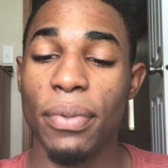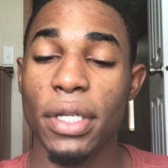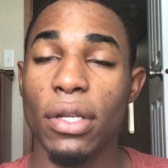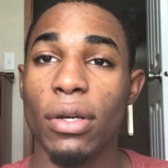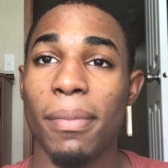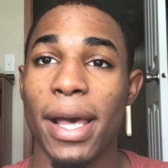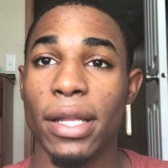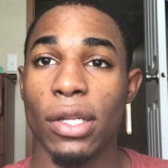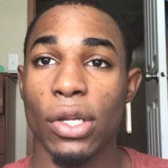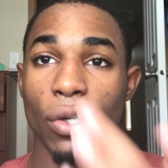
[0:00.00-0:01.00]
put it on
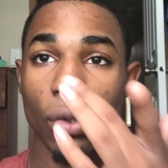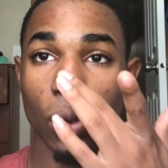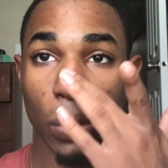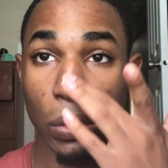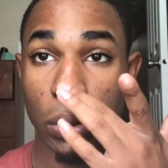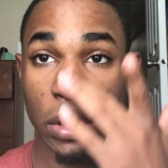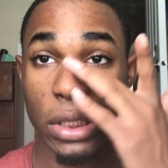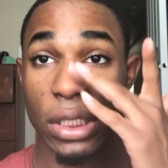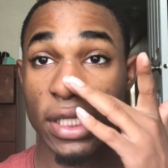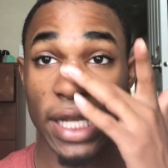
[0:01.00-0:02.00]
my
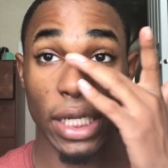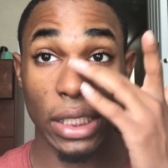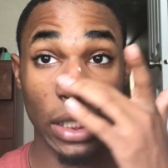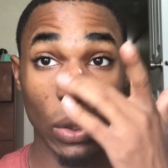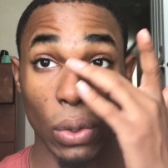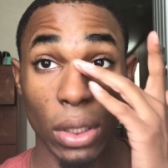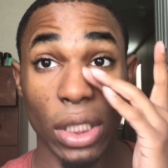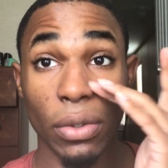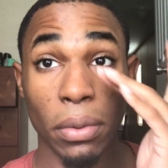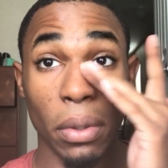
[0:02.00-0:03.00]
nose because I get
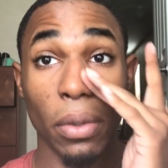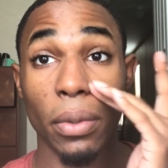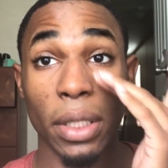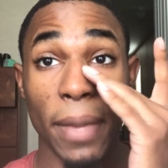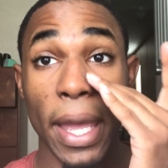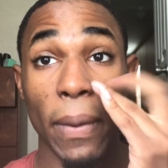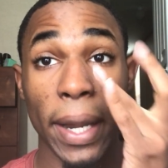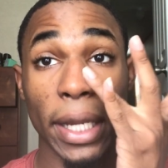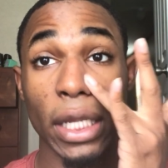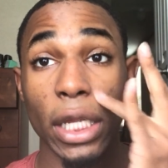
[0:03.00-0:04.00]
oily really bad
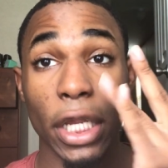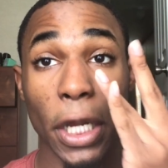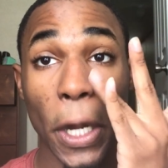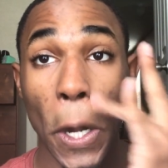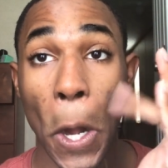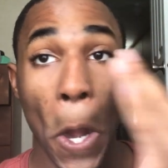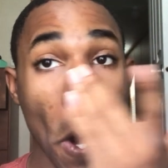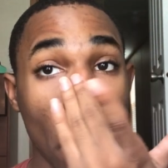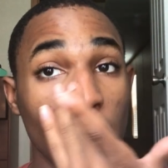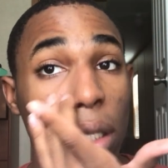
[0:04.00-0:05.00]
right here,
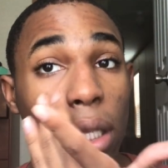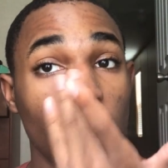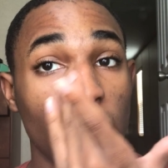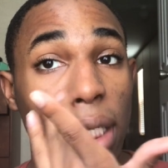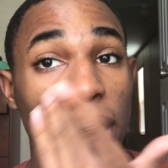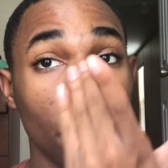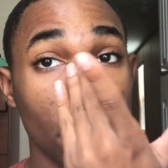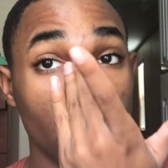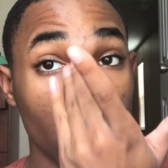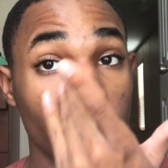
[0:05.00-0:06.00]
and I
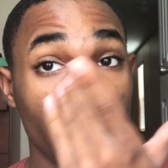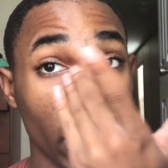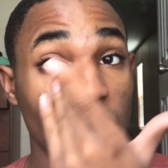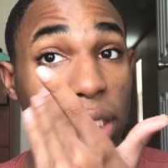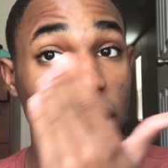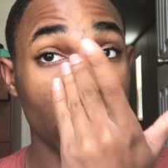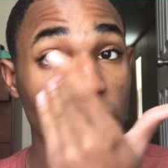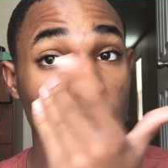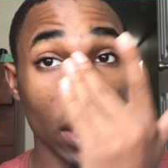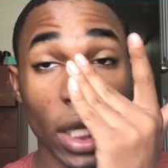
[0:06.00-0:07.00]
put it right
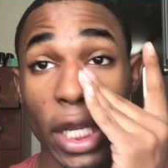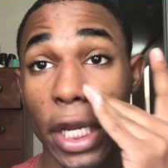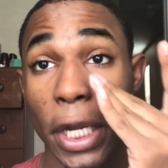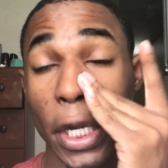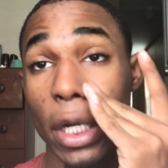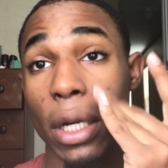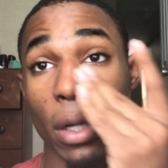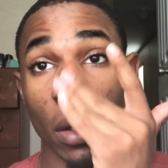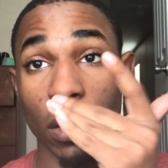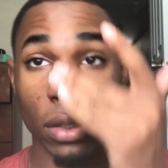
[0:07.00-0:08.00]
there,
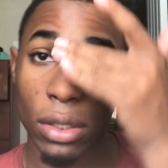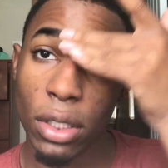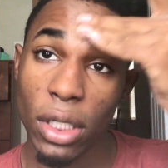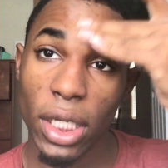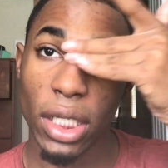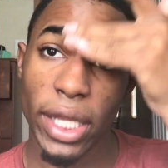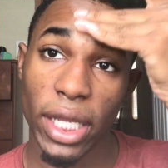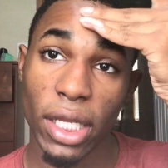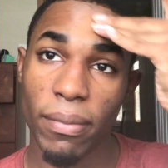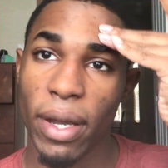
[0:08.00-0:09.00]
and
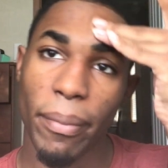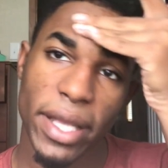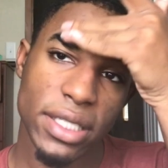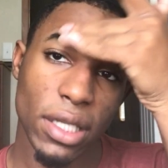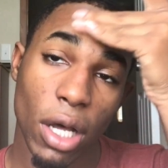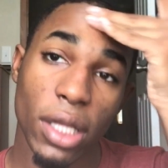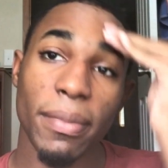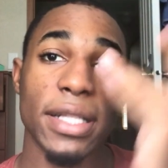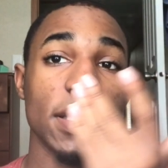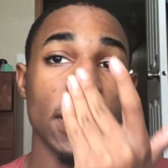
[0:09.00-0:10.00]
like in my basically all
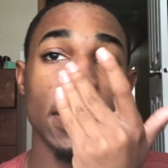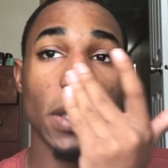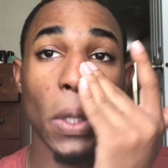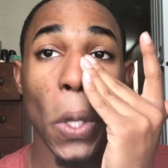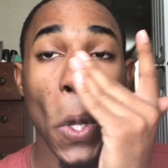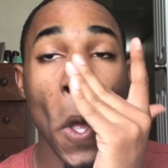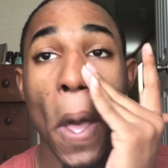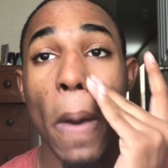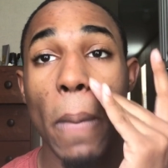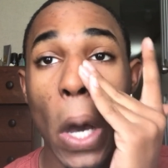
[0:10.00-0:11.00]
in my T-zone,
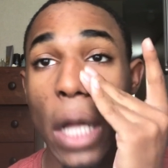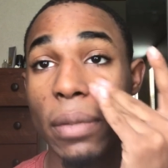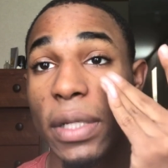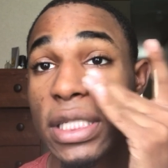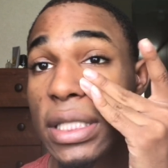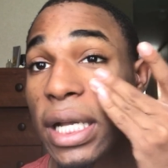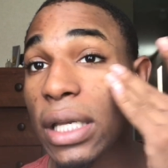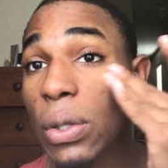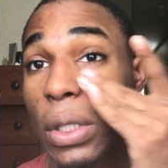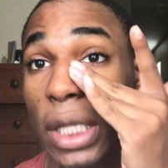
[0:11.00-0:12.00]
but all the places I
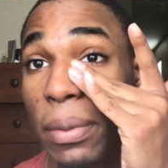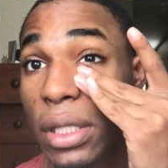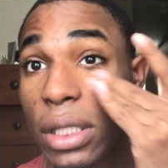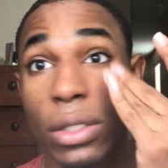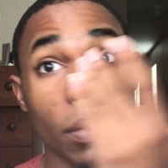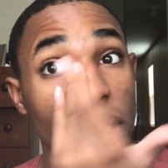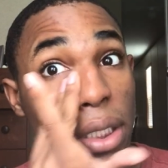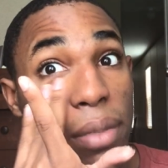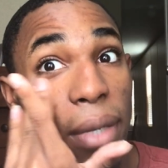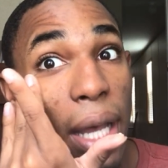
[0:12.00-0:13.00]
get oily I put a little bit
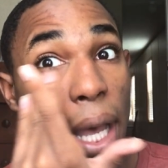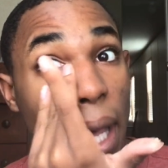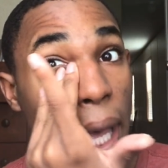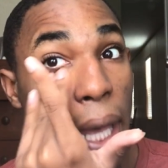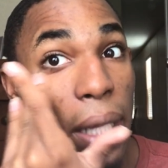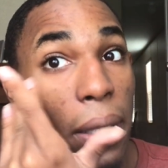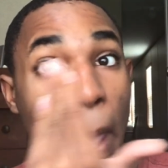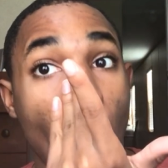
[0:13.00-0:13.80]
under my eye,